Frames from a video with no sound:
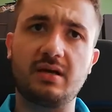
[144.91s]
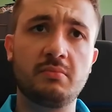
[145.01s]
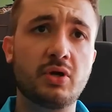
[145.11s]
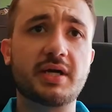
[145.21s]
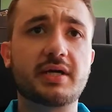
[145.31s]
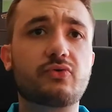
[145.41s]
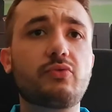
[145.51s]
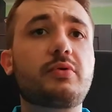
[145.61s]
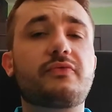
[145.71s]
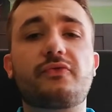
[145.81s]
more like a
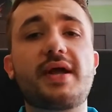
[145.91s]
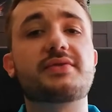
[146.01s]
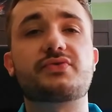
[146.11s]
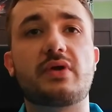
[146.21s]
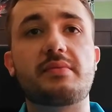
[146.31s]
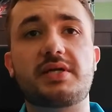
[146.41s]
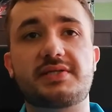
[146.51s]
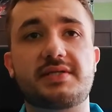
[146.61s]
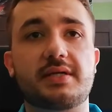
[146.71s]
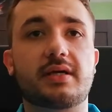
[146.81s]
group of friends
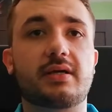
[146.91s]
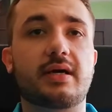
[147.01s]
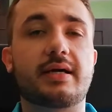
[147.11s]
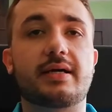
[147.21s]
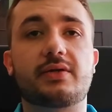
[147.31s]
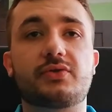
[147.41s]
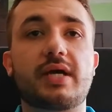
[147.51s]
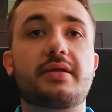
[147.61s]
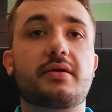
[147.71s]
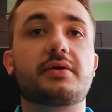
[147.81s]
reminiscing
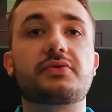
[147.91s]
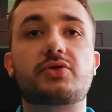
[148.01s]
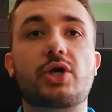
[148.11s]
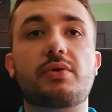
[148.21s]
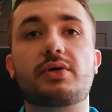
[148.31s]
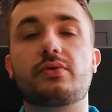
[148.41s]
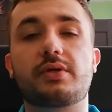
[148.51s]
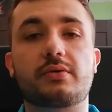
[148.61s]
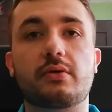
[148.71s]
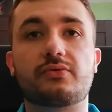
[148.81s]
together and showing you
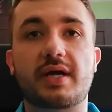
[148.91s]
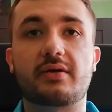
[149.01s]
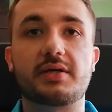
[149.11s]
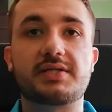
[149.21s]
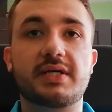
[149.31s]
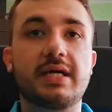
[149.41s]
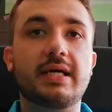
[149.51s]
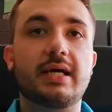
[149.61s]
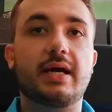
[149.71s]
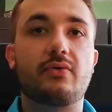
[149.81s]
their old records,
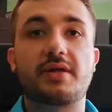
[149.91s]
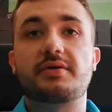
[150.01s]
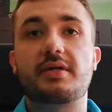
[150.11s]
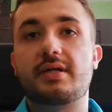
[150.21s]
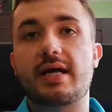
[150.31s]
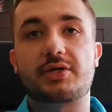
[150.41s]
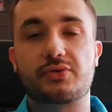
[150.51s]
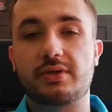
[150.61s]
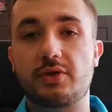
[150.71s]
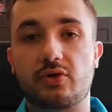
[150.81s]
rather than an
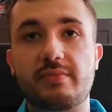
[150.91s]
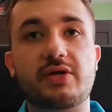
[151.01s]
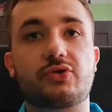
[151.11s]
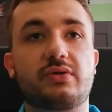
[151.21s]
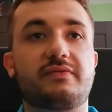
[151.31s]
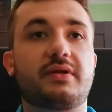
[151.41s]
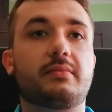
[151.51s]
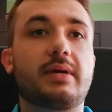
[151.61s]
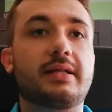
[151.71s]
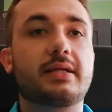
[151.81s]
actual documentary
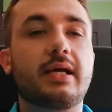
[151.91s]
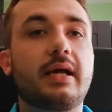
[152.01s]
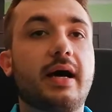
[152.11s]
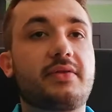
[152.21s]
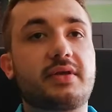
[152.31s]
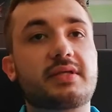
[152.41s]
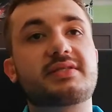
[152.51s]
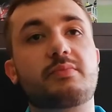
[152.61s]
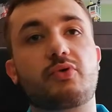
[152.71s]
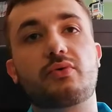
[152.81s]
film, and I think
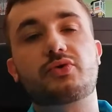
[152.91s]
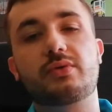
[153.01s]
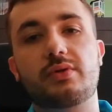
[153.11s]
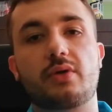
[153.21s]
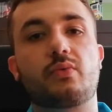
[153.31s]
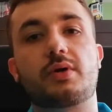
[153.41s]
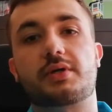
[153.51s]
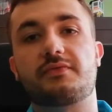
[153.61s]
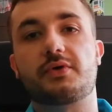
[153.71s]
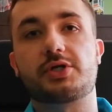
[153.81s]
this approach will not
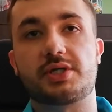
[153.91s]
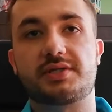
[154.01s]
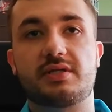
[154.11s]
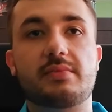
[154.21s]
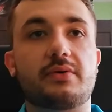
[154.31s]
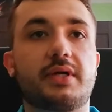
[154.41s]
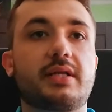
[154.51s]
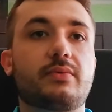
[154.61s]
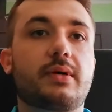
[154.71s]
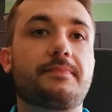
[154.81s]
work for just about
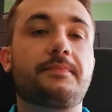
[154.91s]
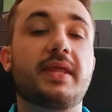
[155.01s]
anyone.